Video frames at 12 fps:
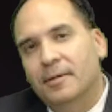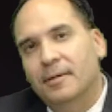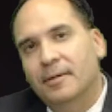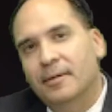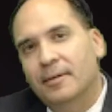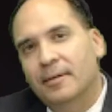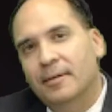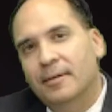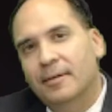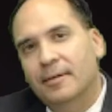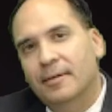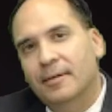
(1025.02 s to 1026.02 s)

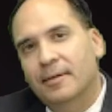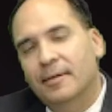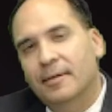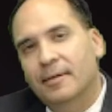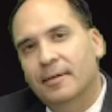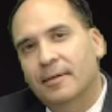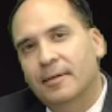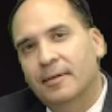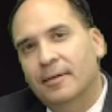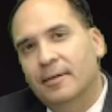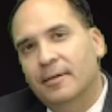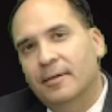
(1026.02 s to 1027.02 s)

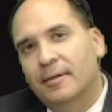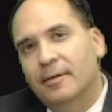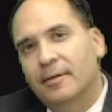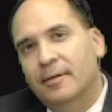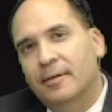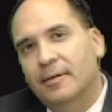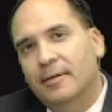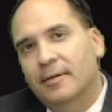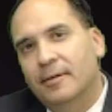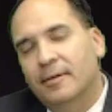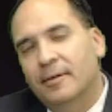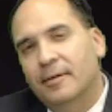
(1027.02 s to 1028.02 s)

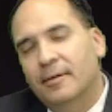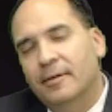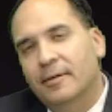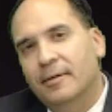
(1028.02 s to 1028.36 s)
(silent)